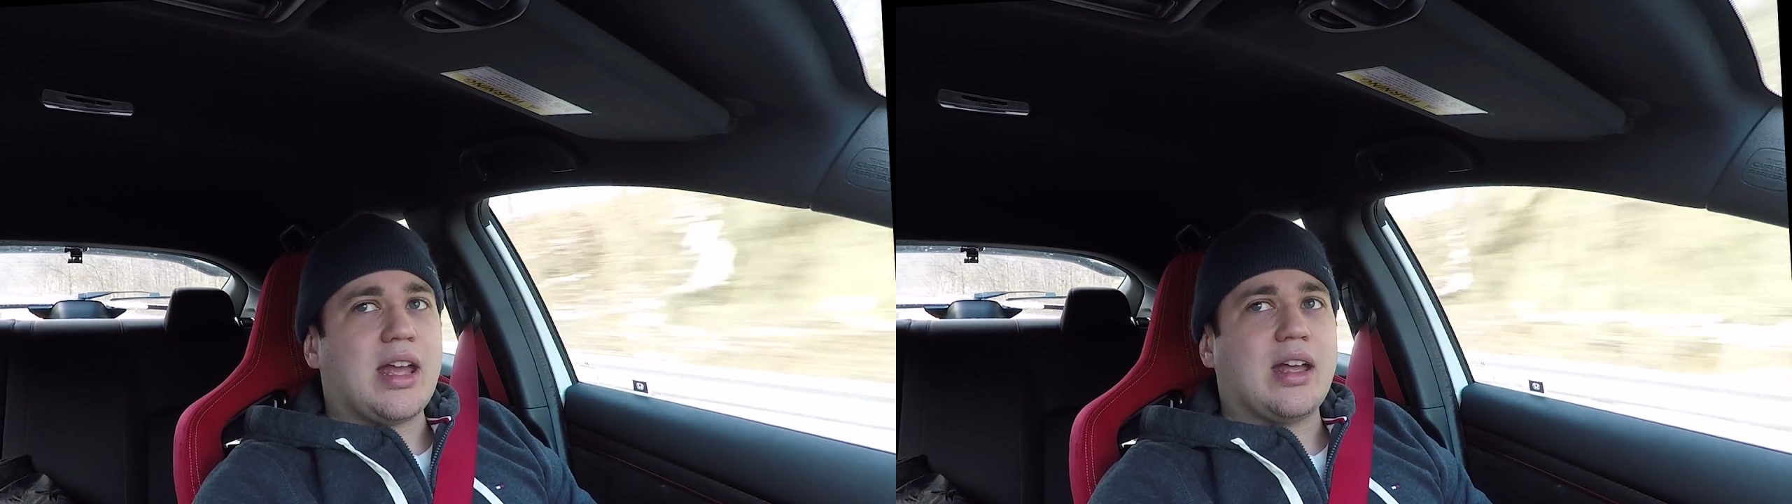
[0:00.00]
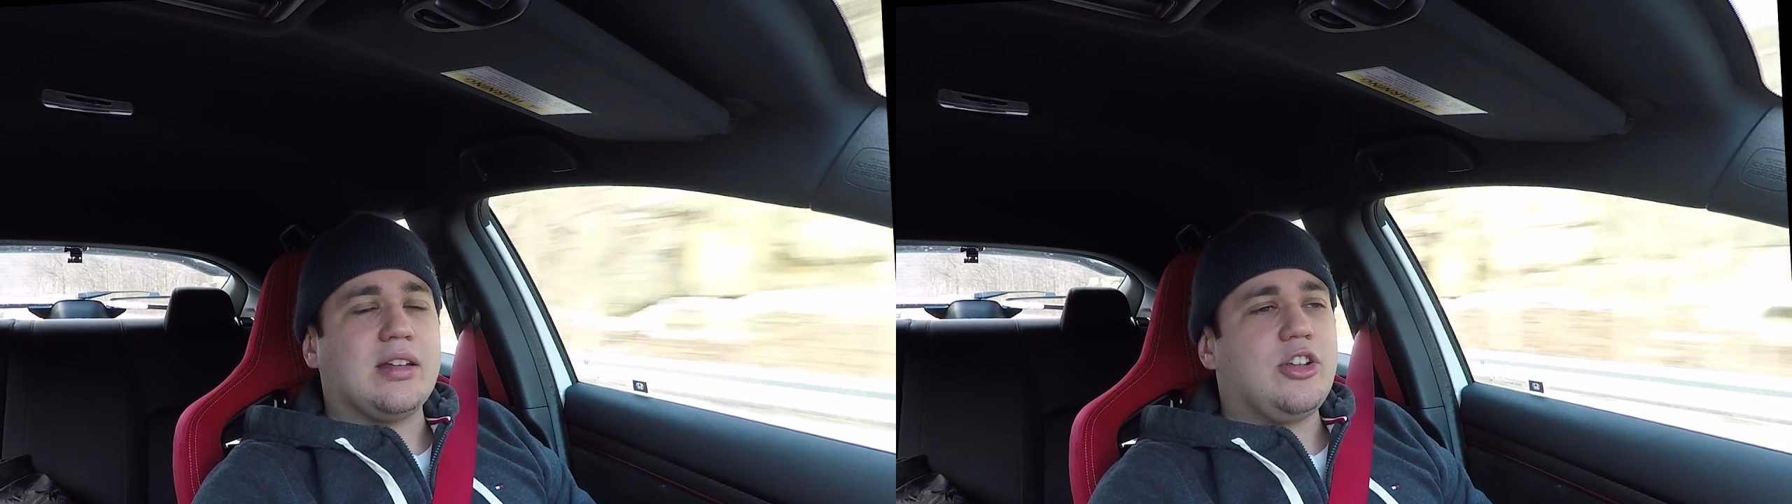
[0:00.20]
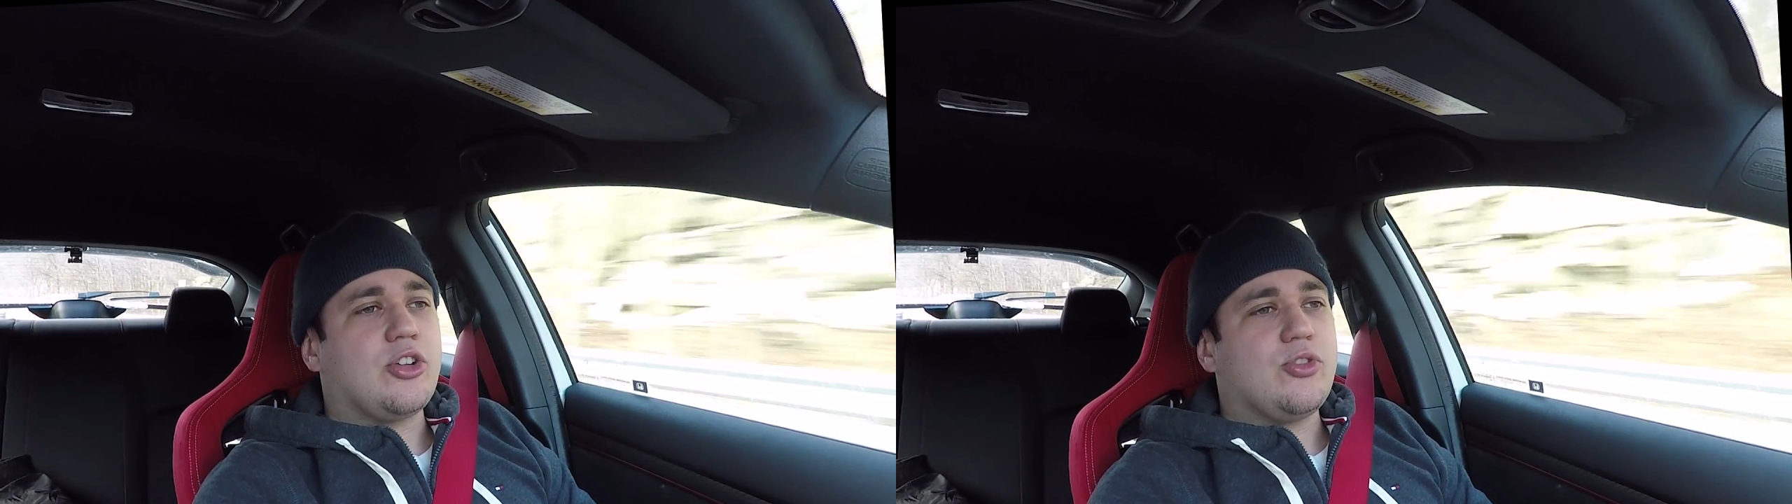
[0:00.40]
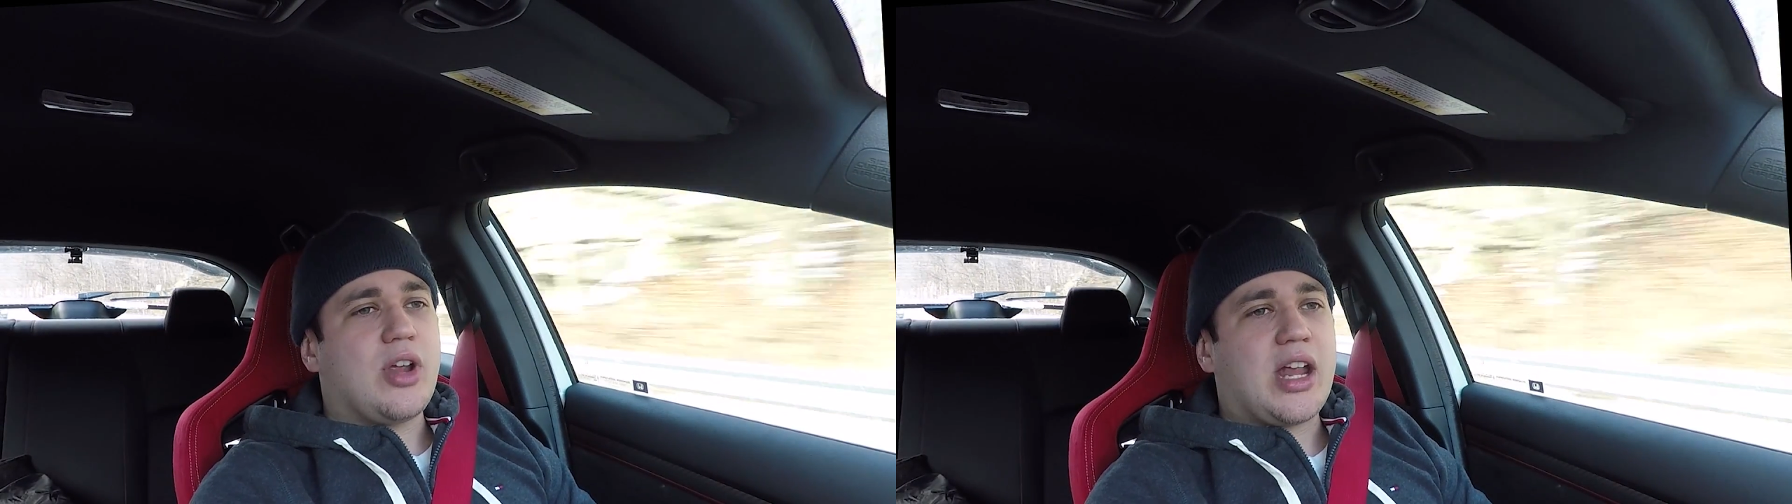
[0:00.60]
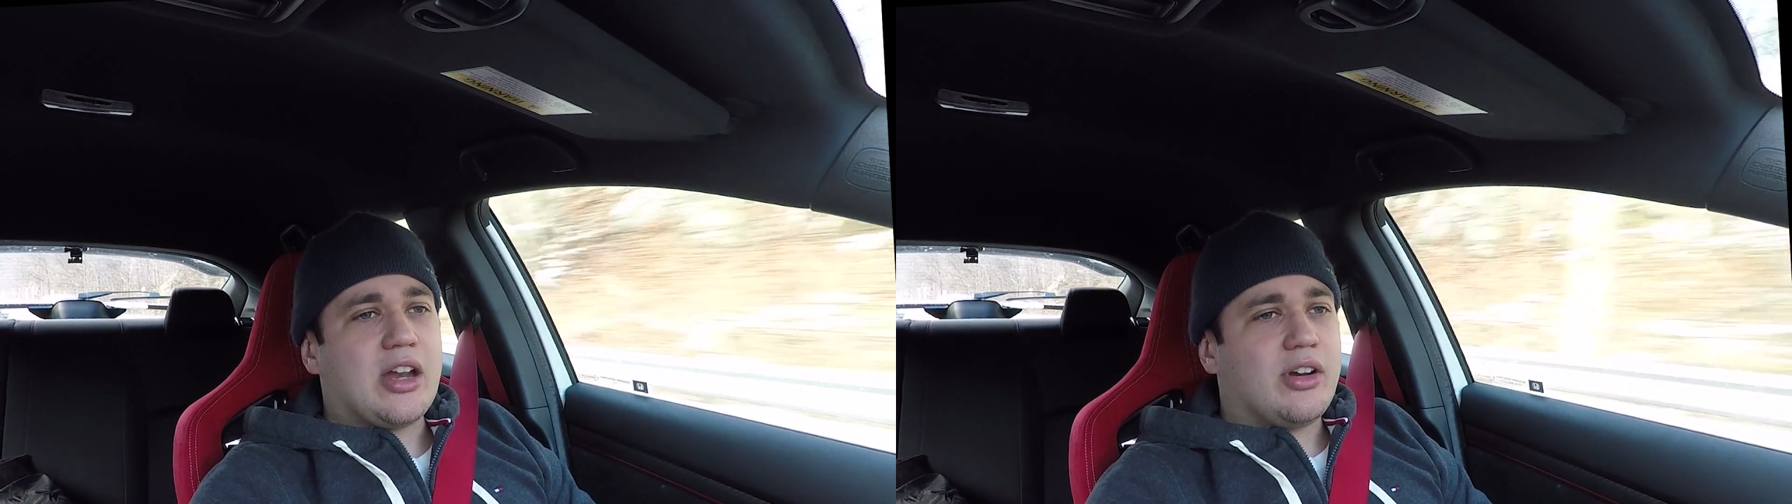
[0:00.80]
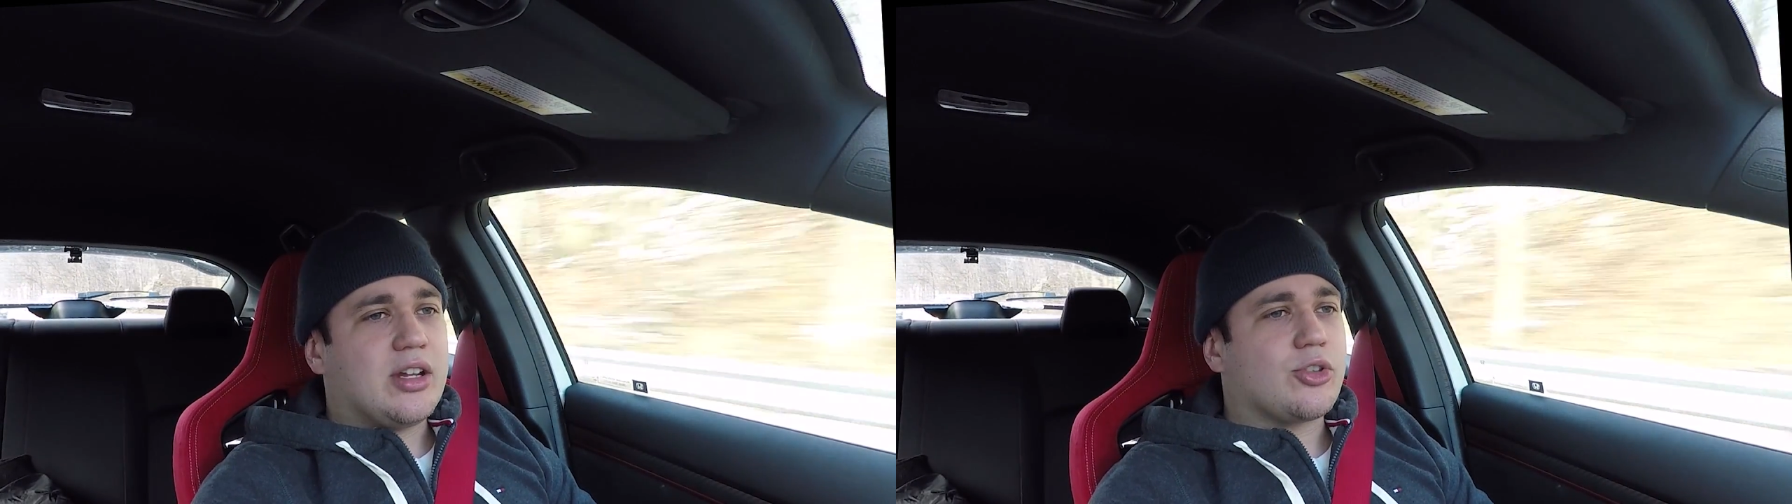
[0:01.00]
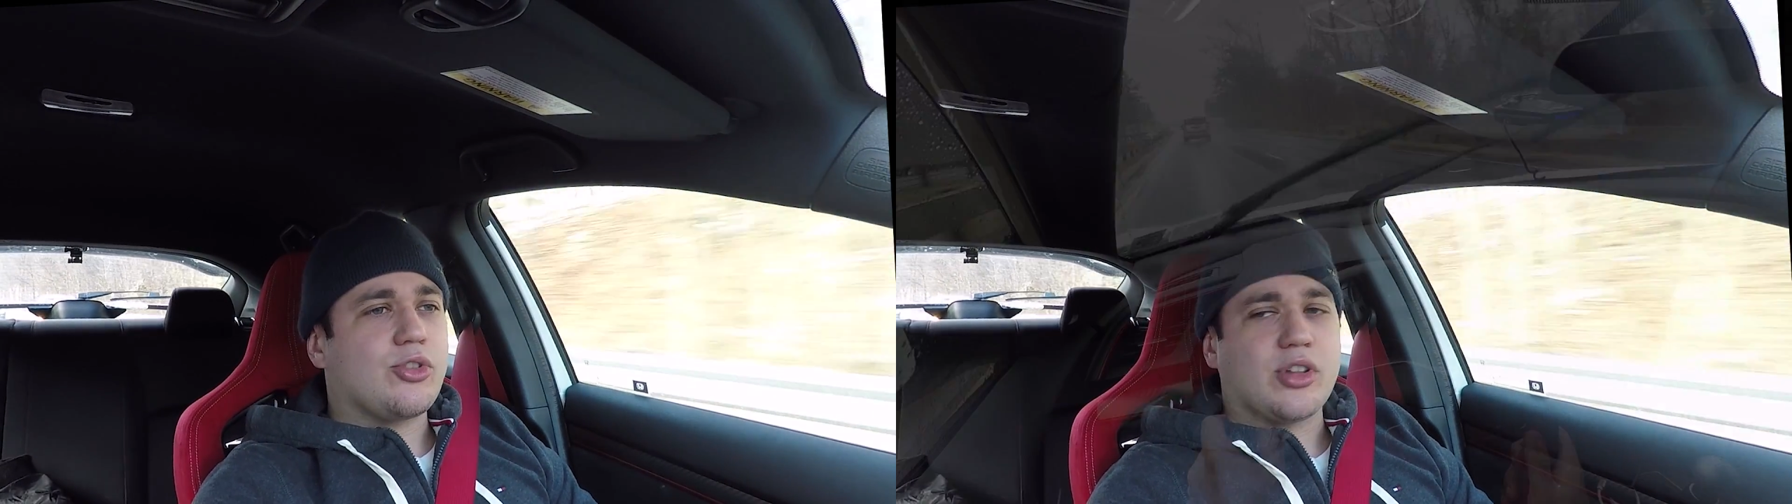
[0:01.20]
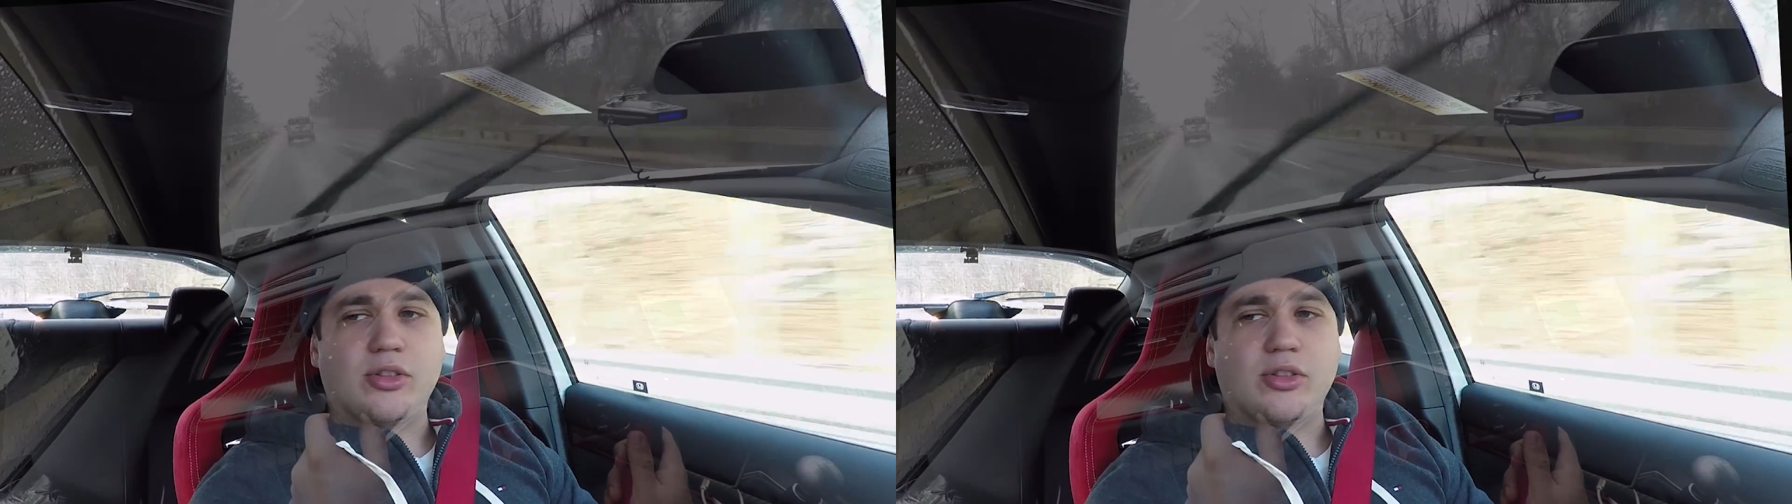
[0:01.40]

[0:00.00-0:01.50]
And you hear it you